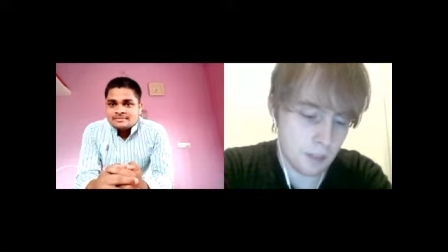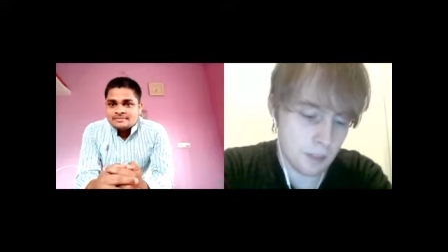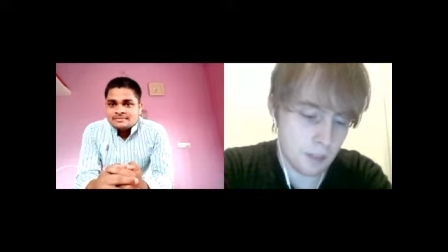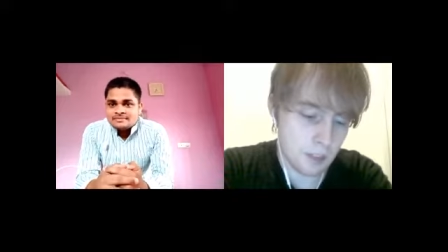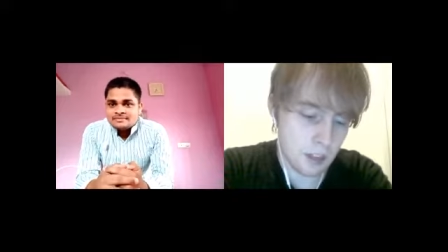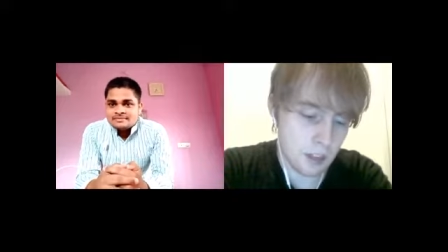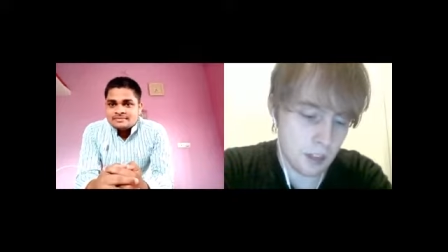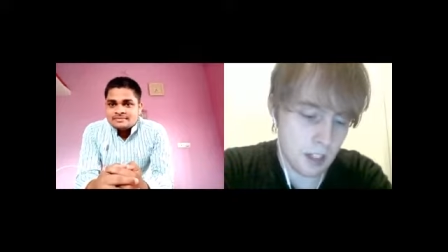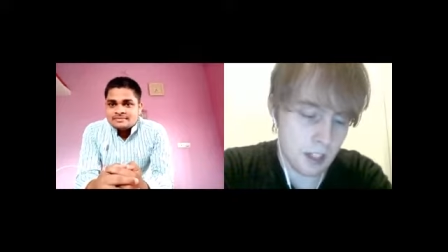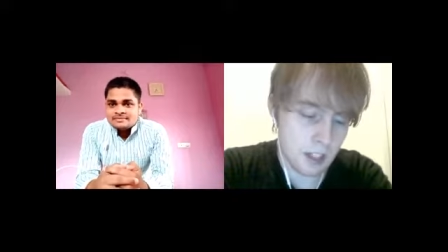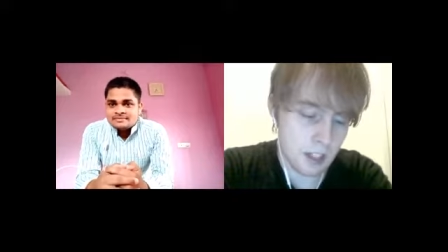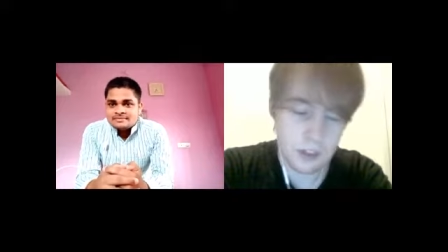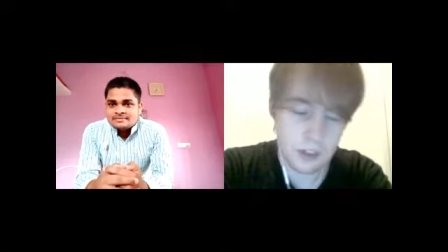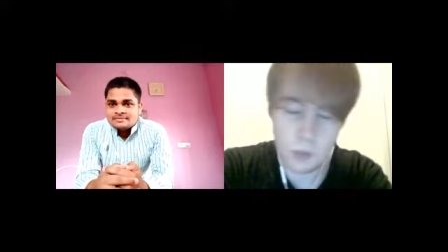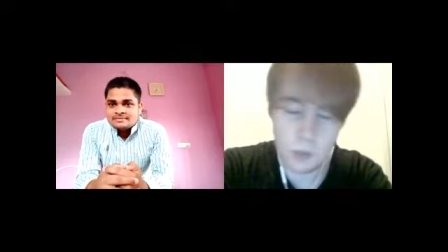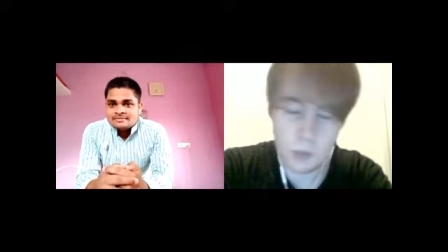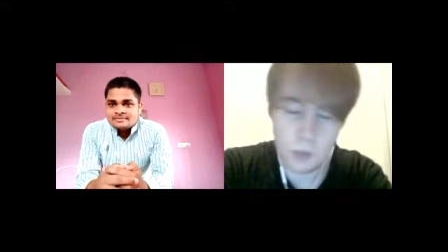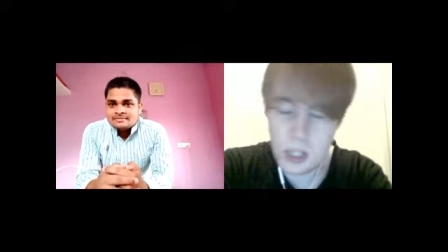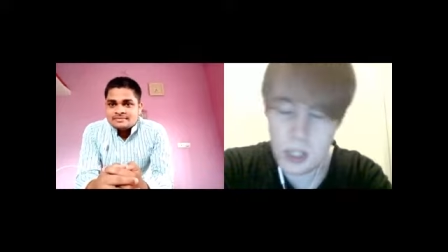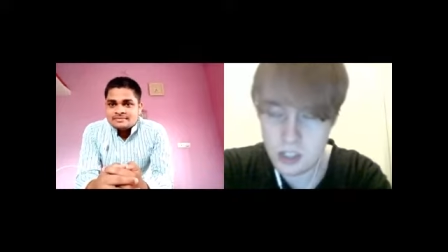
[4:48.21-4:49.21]
in
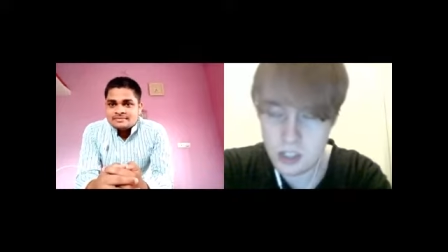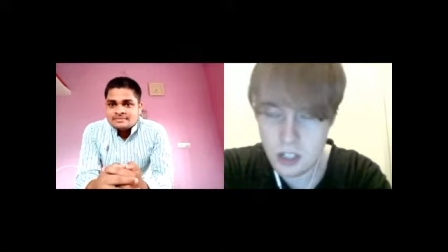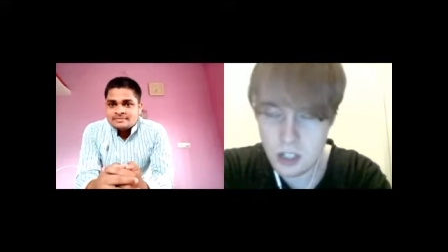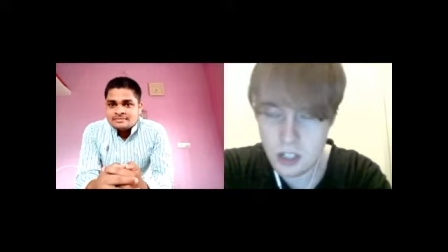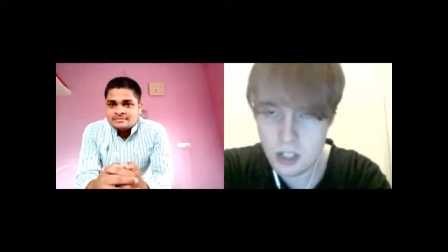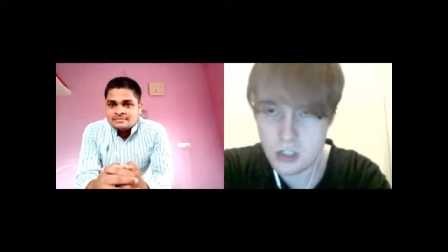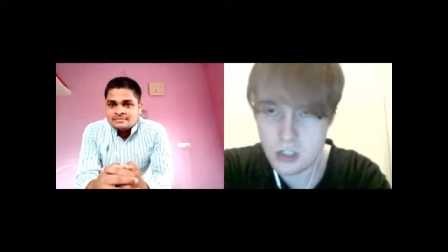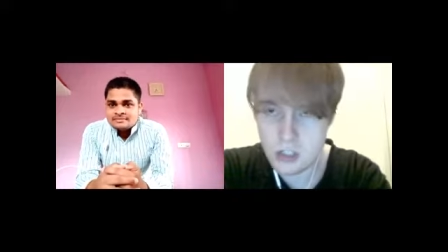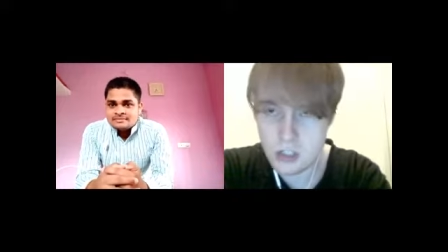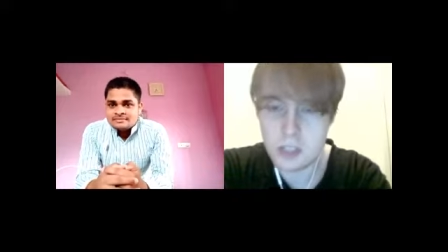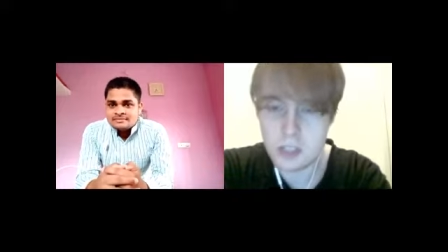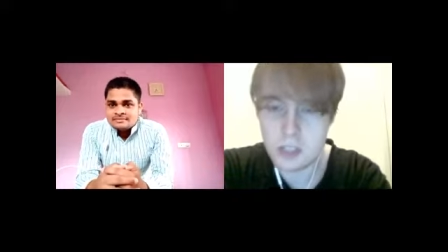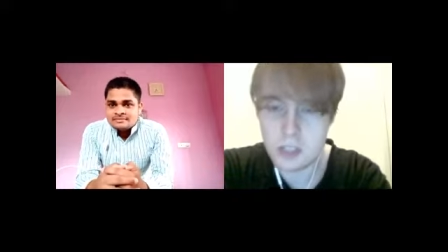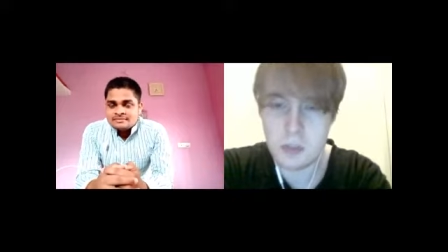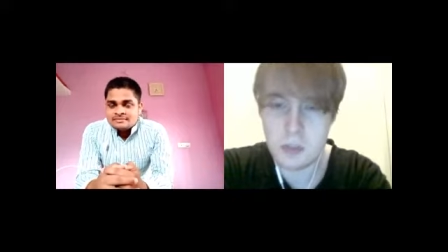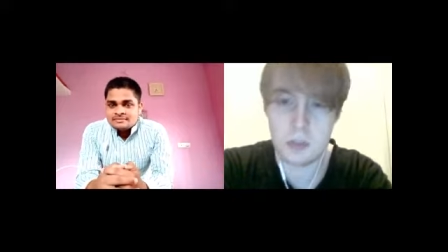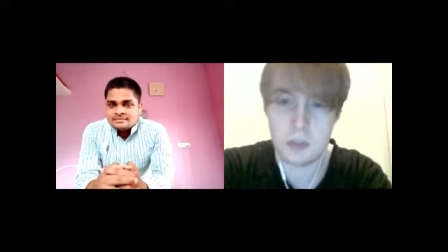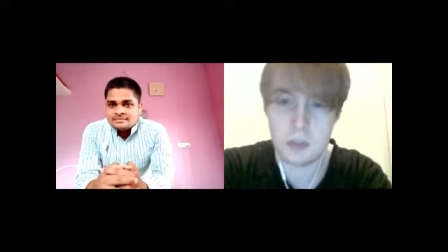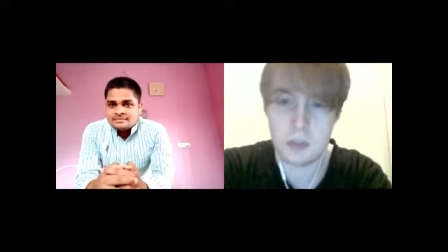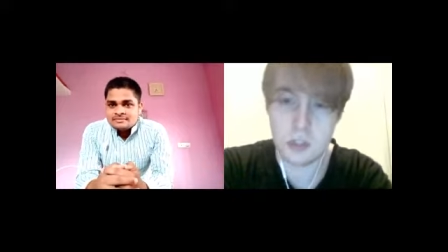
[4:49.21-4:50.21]
Western countries,
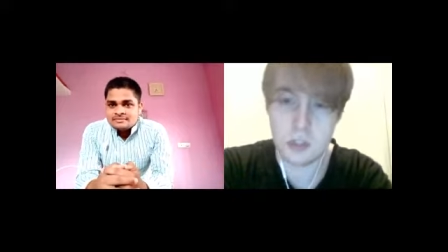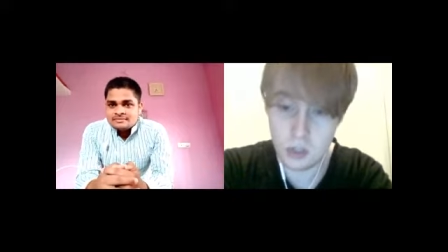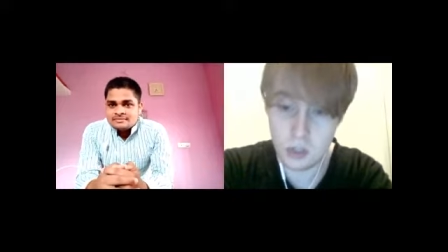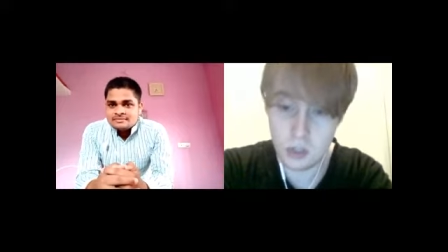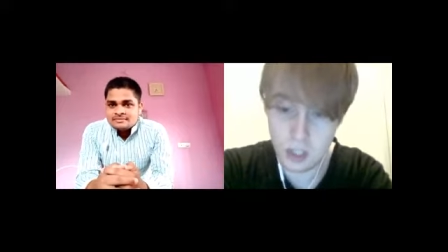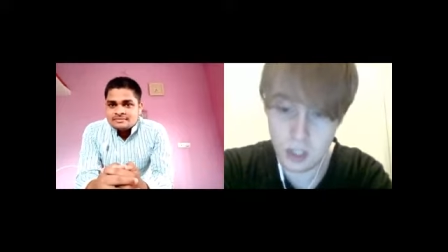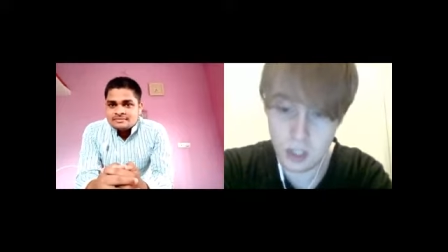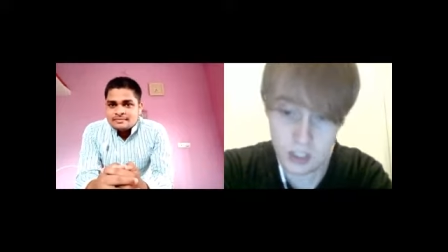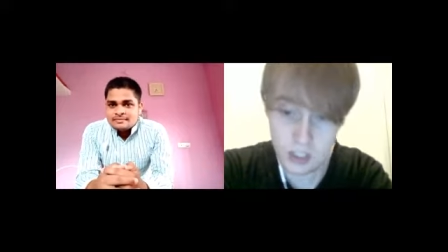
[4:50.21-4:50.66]
people don't like to